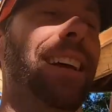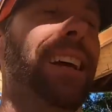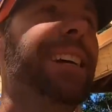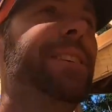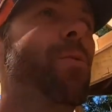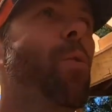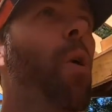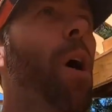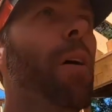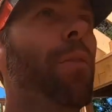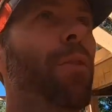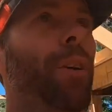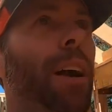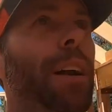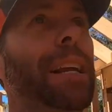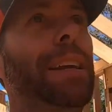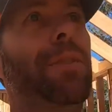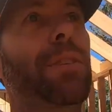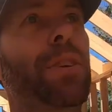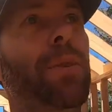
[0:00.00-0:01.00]
is waffling
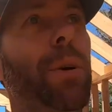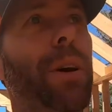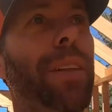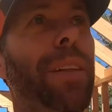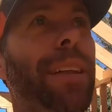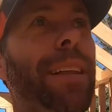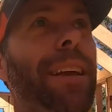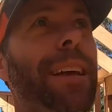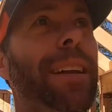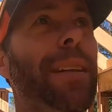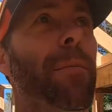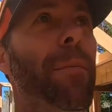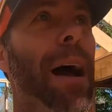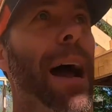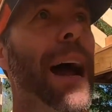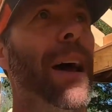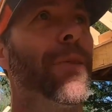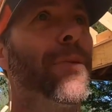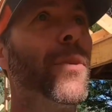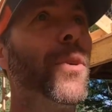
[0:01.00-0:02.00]
on even doing in the
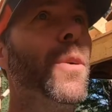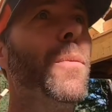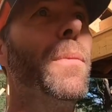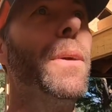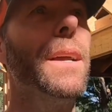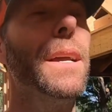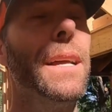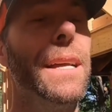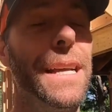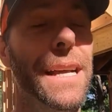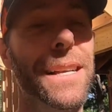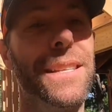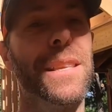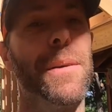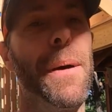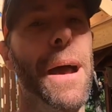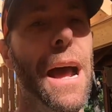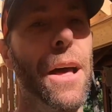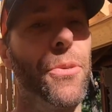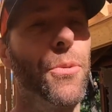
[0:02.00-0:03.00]
bathroom is
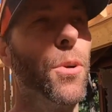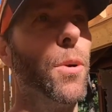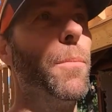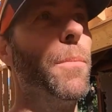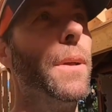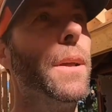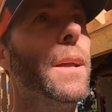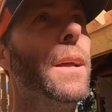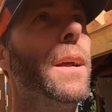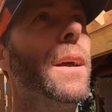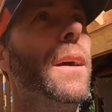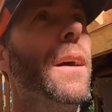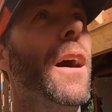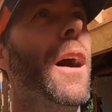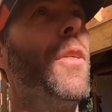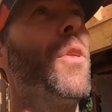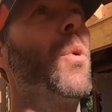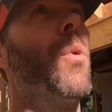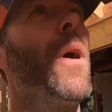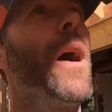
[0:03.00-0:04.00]
the bathroom.
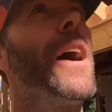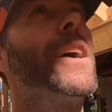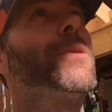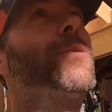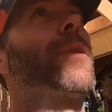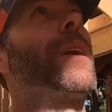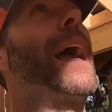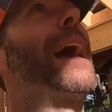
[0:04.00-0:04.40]
Otherwise, we're